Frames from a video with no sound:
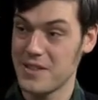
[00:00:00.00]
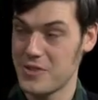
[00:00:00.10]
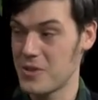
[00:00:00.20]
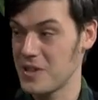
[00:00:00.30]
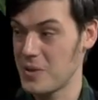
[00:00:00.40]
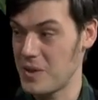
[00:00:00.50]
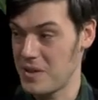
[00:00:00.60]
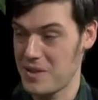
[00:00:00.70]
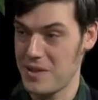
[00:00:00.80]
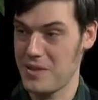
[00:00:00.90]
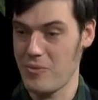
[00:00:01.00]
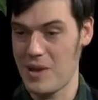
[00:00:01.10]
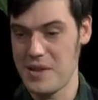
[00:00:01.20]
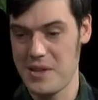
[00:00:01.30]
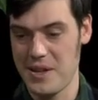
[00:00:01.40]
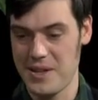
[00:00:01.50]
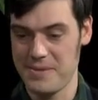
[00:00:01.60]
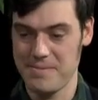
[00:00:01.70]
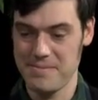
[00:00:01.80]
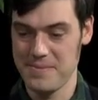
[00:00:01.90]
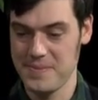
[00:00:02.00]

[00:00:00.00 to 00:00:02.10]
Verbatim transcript: certainly with with um,